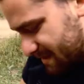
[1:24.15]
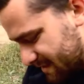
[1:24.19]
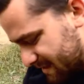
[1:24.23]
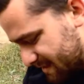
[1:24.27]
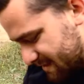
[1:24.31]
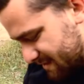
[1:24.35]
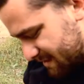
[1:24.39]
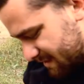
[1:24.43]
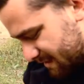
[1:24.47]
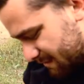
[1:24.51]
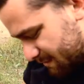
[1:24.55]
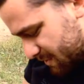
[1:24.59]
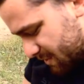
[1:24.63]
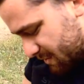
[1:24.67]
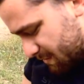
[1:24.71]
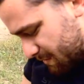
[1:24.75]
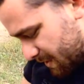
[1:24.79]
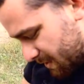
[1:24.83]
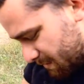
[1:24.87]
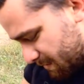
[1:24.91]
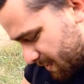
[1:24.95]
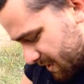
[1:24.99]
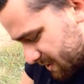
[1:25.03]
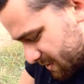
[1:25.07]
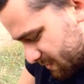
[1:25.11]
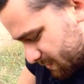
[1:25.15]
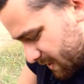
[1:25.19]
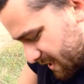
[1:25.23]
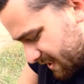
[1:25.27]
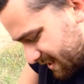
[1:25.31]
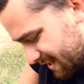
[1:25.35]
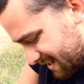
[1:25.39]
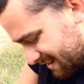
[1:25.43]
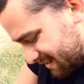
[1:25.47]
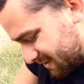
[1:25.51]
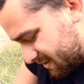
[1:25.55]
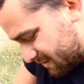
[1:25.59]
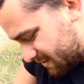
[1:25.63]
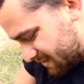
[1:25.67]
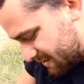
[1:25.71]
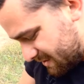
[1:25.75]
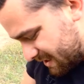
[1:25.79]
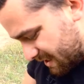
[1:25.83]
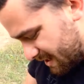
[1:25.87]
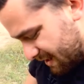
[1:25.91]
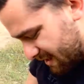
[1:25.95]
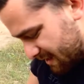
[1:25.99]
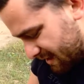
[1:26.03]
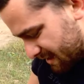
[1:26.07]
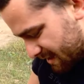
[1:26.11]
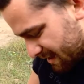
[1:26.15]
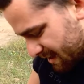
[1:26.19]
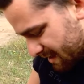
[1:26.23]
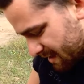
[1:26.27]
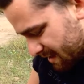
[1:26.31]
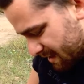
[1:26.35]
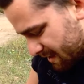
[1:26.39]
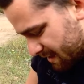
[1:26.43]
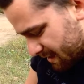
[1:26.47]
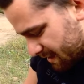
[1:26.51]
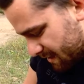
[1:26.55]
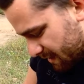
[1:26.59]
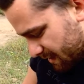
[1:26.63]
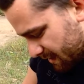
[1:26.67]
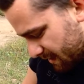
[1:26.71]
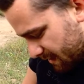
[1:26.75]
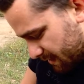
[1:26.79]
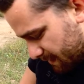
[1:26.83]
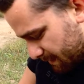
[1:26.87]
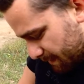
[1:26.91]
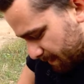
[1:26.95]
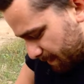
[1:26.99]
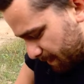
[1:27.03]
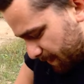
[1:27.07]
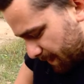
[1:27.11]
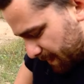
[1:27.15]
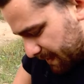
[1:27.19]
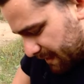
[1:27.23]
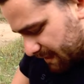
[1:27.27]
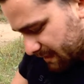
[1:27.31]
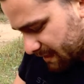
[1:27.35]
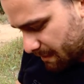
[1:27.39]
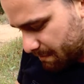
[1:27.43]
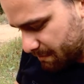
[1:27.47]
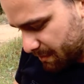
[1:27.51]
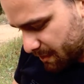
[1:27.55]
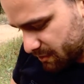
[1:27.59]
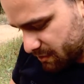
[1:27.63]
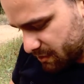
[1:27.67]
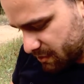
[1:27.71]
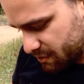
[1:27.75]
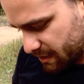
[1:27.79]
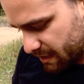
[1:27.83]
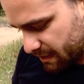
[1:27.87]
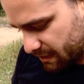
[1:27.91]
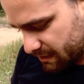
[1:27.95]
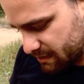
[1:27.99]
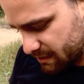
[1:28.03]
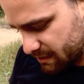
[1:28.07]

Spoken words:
this seems to be the best way to get those, get that bowstring